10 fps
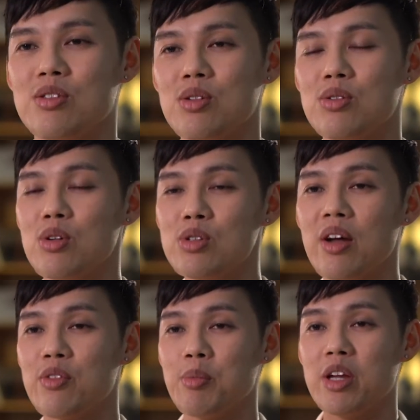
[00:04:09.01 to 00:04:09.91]
So you also
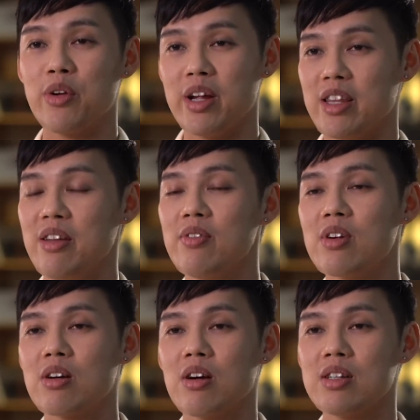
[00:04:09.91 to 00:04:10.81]
have to be creative,
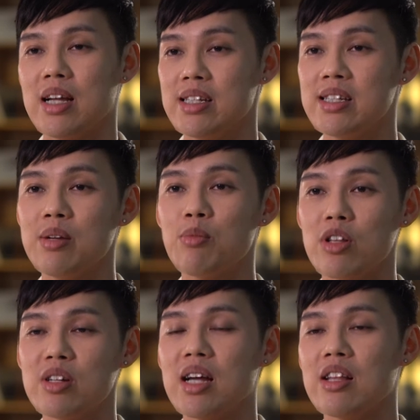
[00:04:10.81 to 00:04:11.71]
because existing
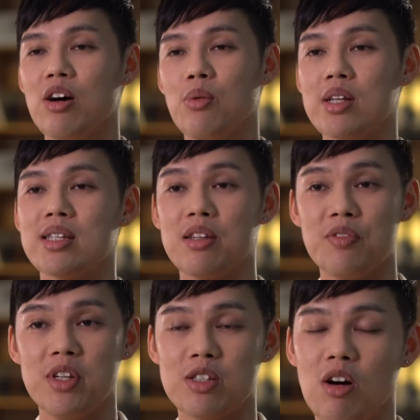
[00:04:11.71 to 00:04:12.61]
models are not one size
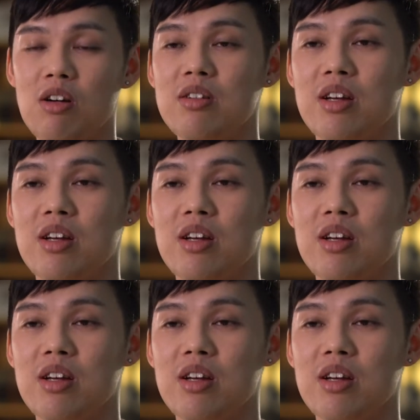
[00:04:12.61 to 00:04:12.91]
fits all.